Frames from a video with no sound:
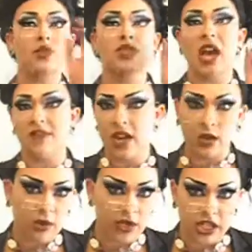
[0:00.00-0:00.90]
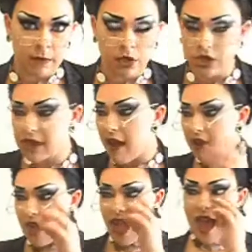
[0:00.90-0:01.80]
You definitely redeemed
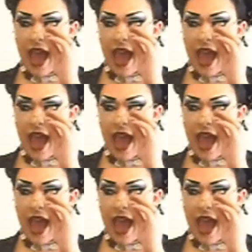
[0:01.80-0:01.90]
yourself.